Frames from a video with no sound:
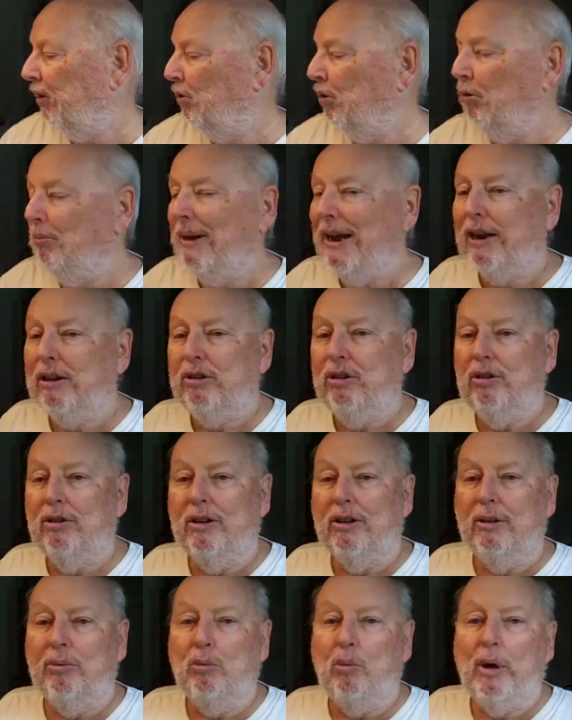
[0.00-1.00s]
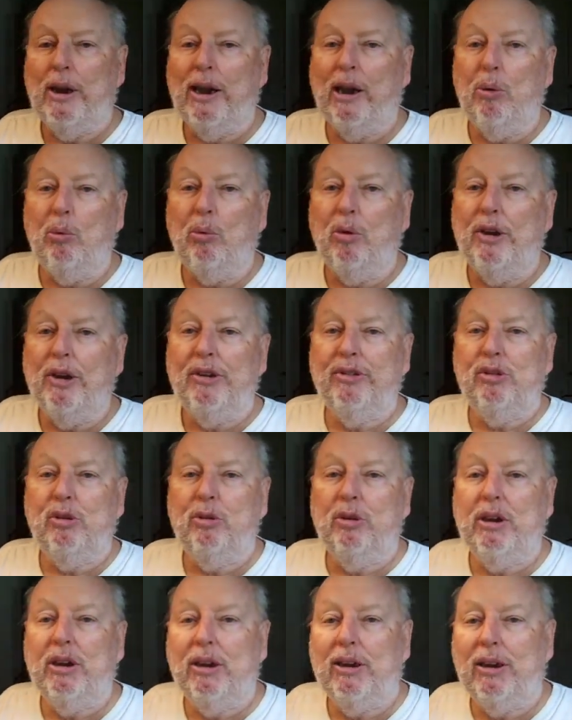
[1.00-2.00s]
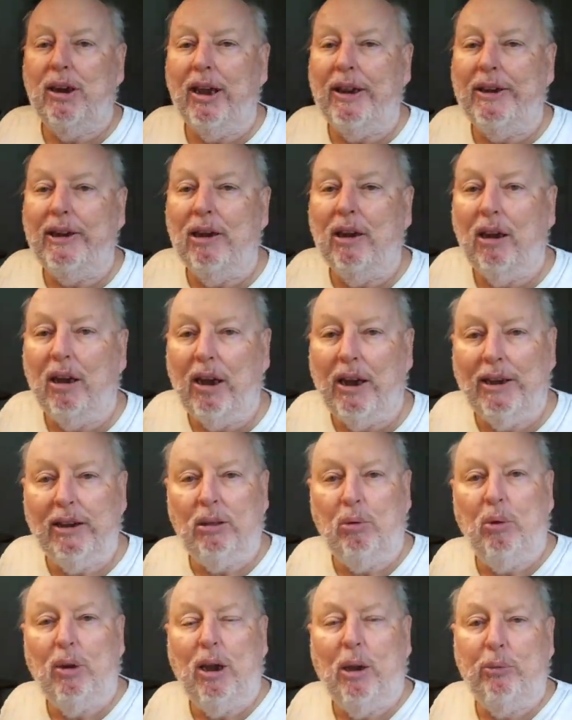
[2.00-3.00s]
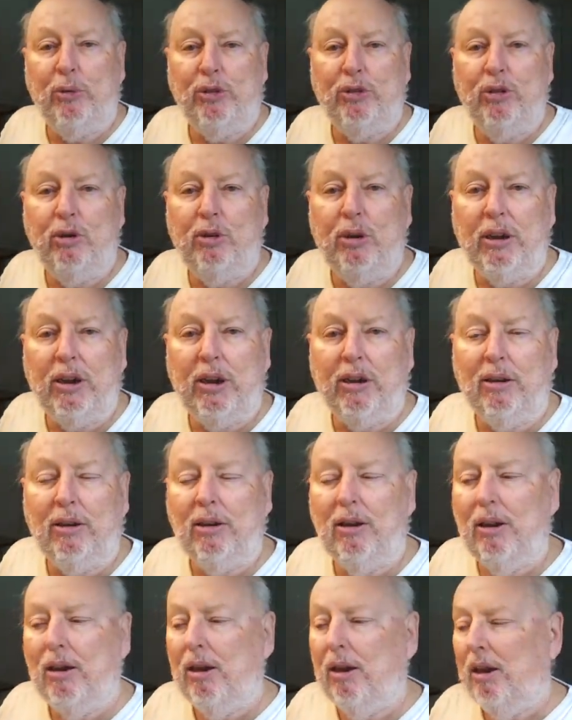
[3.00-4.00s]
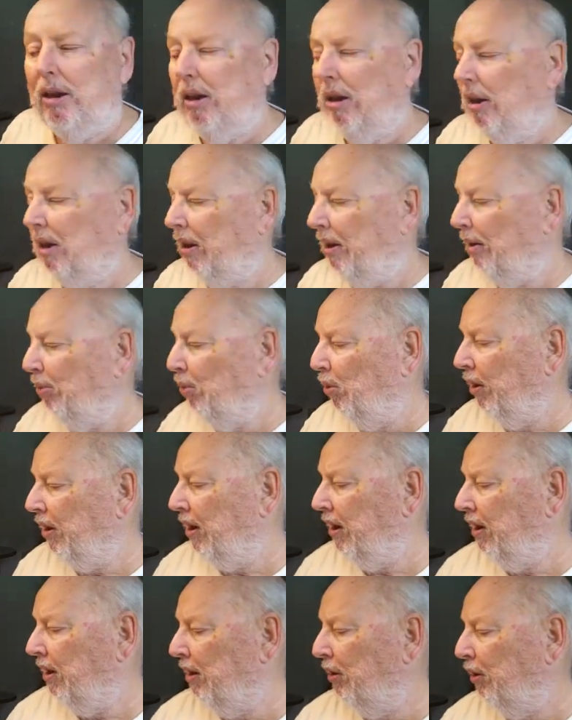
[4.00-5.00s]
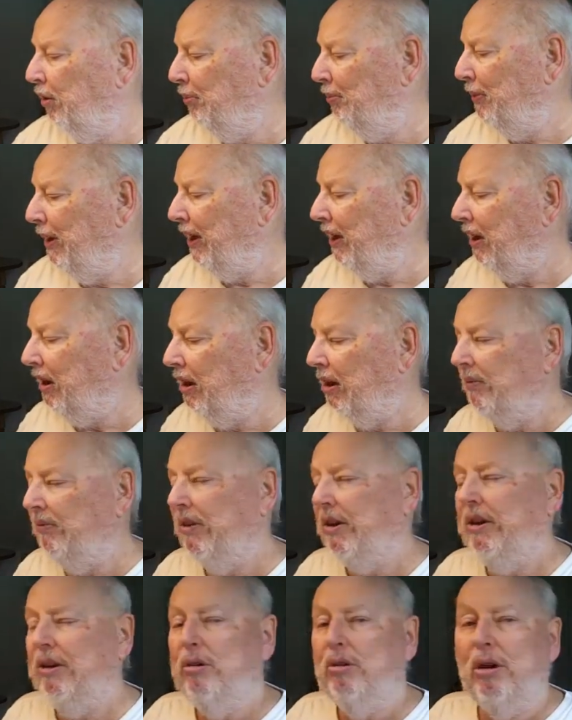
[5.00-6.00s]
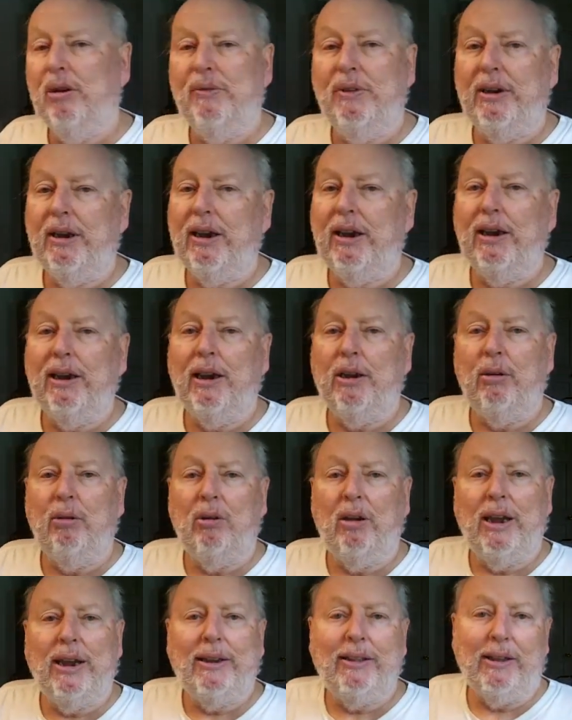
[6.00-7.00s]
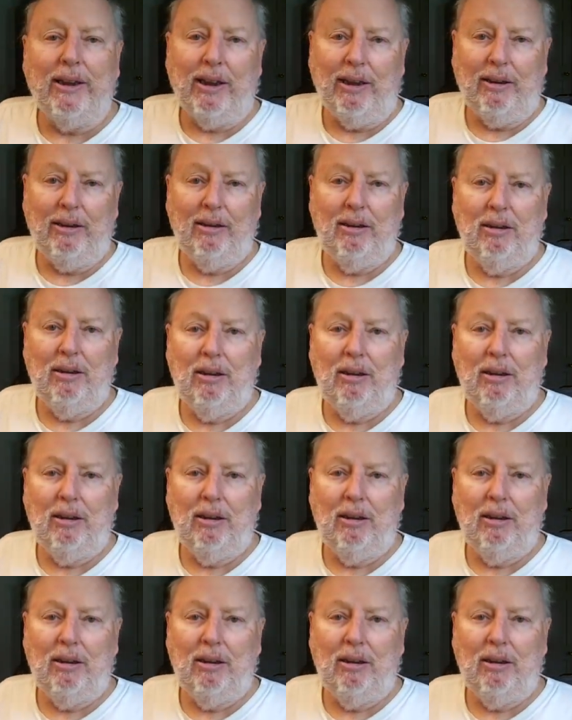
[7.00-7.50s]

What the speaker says: go back to the way I was doing it. I didn't like the way I was doing it, working or making a video every day. I don't like that.